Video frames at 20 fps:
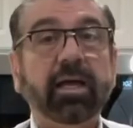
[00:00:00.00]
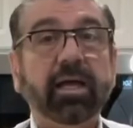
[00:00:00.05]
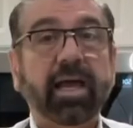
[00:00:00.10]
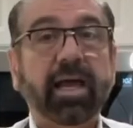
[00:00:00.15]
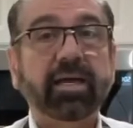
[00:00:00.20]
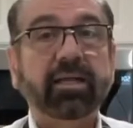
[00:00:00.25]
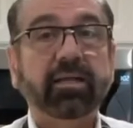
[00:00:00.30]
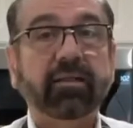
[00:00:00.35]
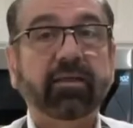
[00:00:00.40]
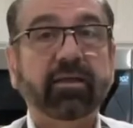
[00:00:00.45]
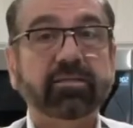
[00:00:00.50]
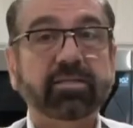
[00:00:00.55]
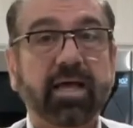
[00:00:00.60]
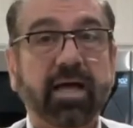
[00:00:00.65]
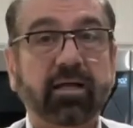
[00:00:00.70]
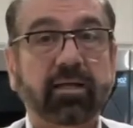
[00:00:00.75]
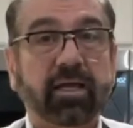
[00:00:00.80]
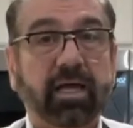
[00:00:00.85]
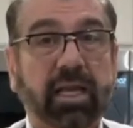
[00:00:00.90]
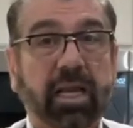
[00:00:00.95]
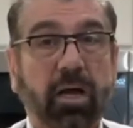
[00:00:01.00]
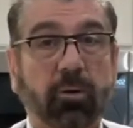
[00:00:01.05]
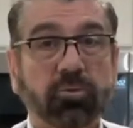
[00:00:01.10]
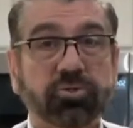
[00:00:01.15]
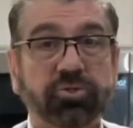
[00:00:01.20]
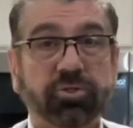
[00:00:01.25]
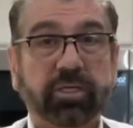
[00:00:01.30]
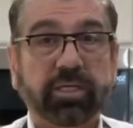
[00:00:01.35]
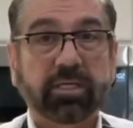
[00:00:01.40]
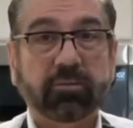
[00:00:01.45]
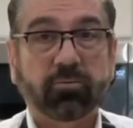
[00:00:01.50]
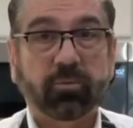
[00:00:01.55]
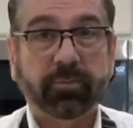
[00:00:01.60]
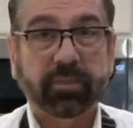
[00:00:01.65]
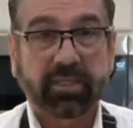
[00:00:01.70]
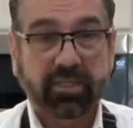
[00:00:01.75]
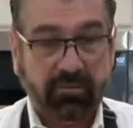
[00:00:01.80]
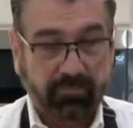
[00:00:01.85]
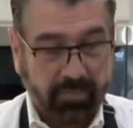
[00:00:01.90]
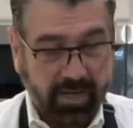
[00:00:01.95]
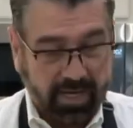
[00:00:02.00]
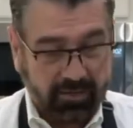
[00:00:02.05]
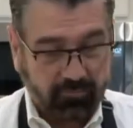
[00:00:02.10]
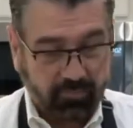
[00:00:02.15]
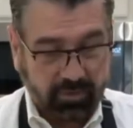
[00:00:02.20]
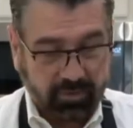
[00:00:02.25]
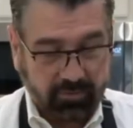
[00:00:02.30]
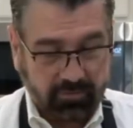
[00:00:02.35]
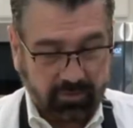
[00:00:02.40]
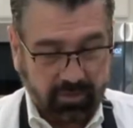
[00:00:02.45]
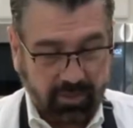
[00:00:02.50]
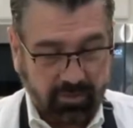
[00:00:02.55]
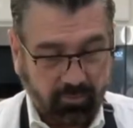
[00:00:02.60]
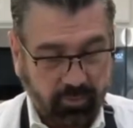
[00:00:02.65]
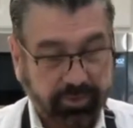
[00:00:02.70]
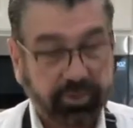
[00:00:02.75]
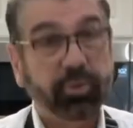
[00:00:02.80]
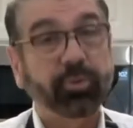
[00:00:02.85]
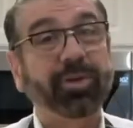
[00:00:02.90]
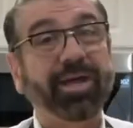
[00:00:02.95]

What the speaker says: 8 of these out, and I will show you when we get back what we do